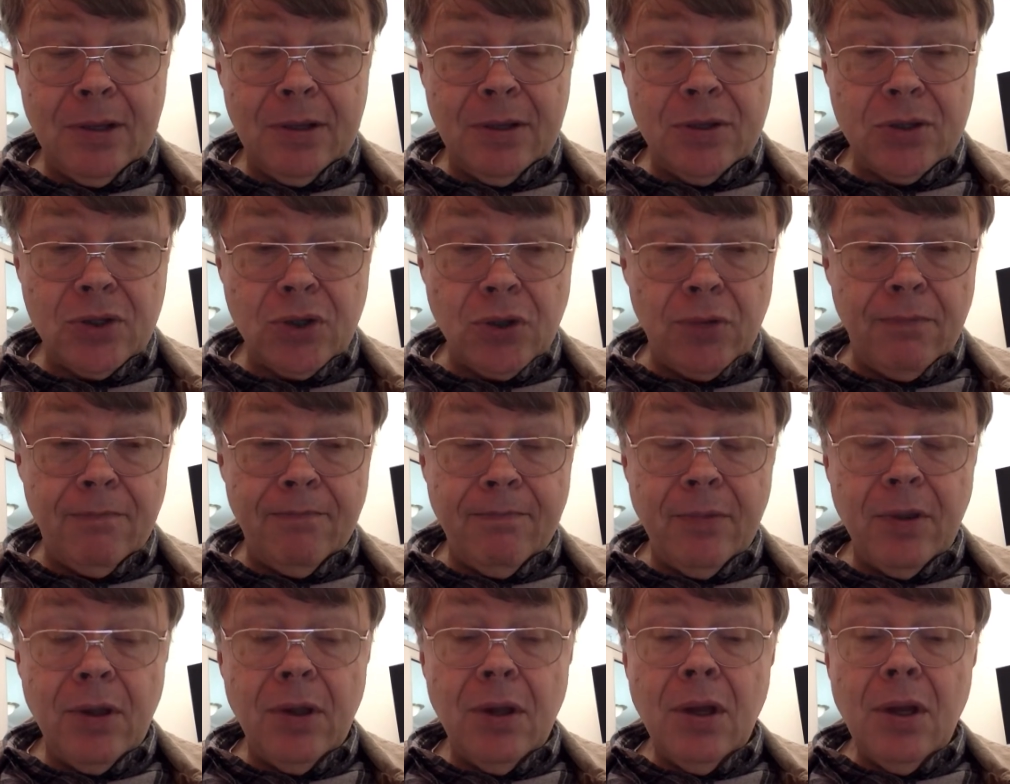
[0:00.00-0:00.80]
So
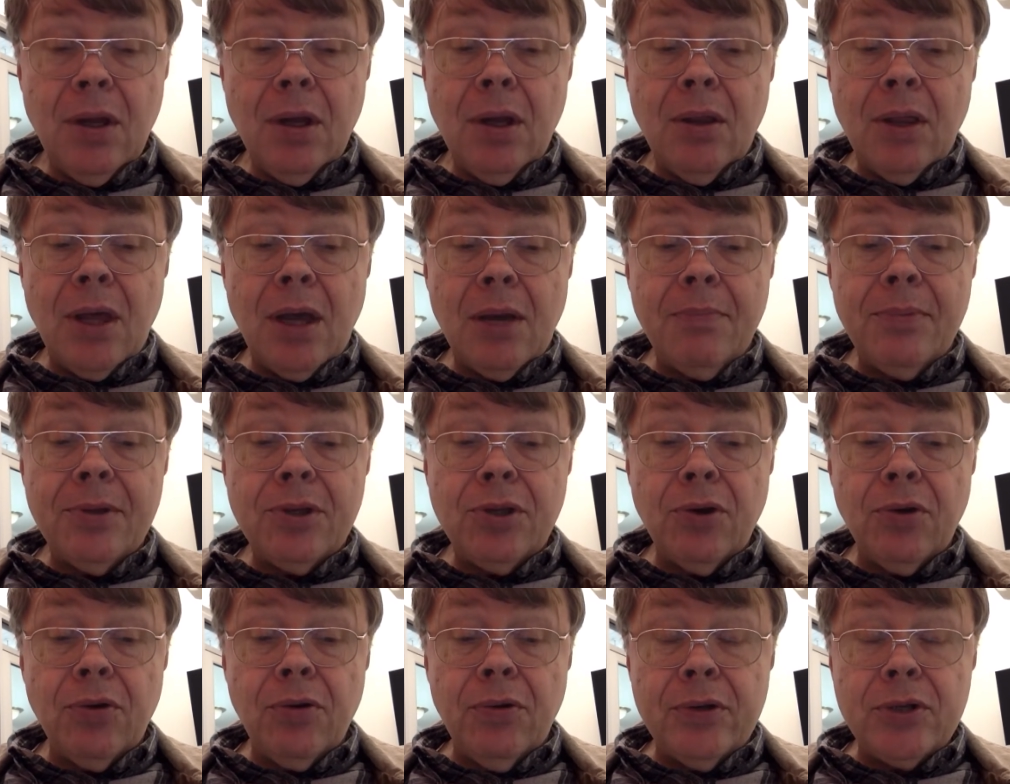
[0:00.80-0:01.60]
that
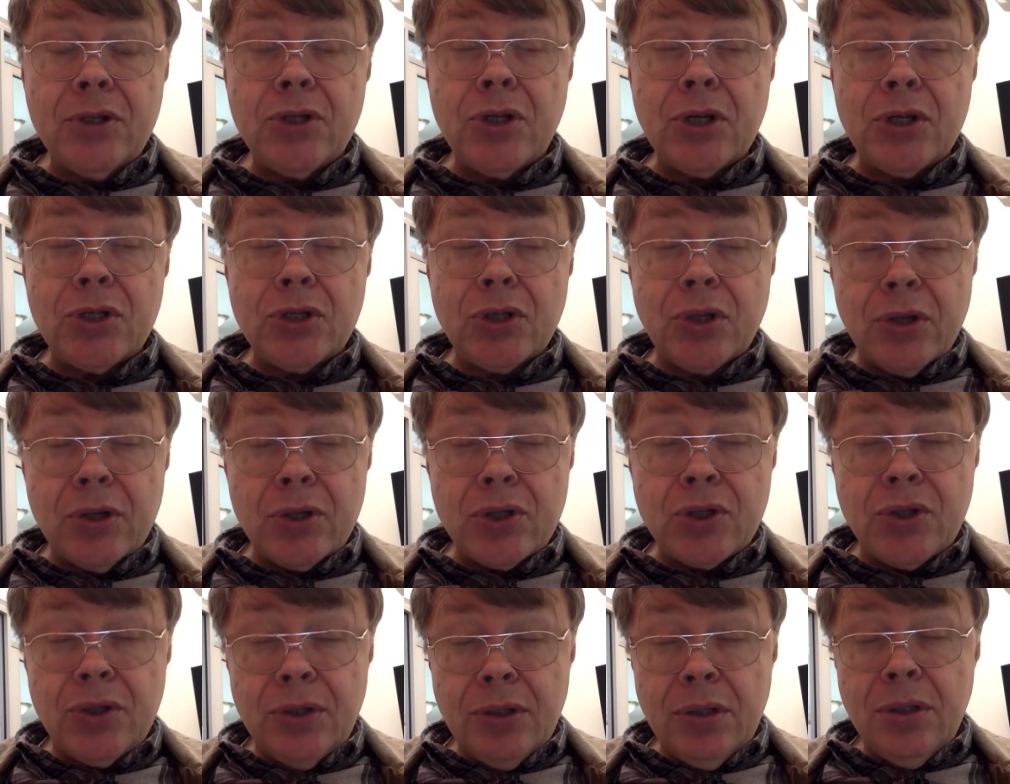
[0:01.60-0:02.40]
material is
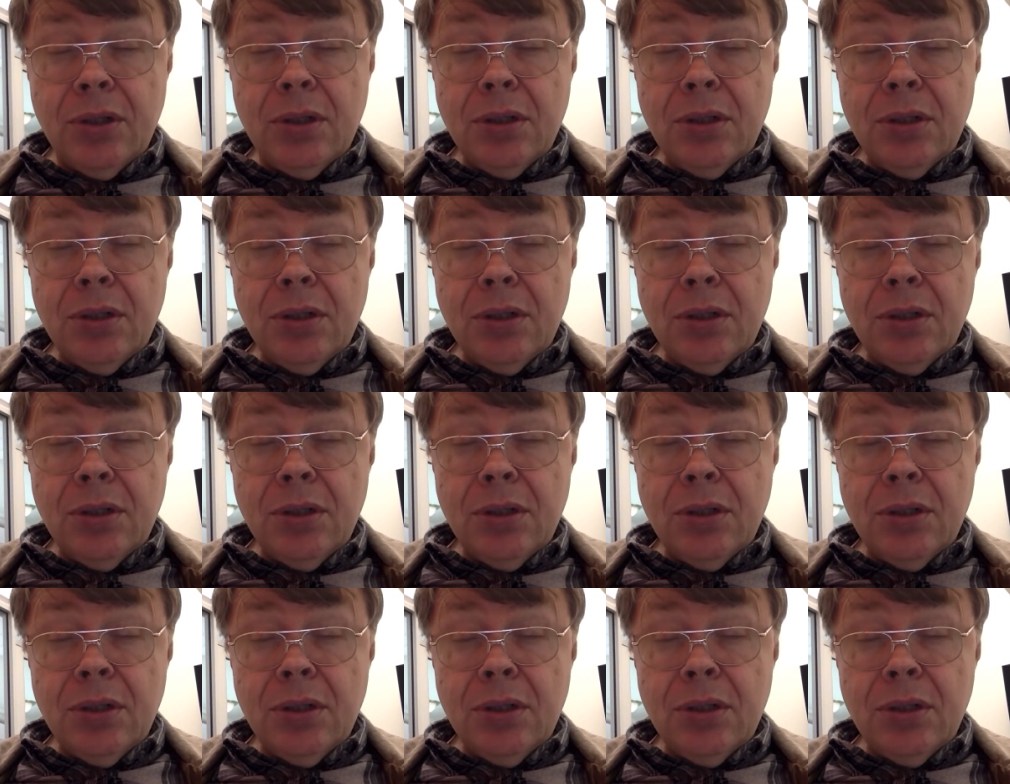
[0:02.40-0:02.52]
discussed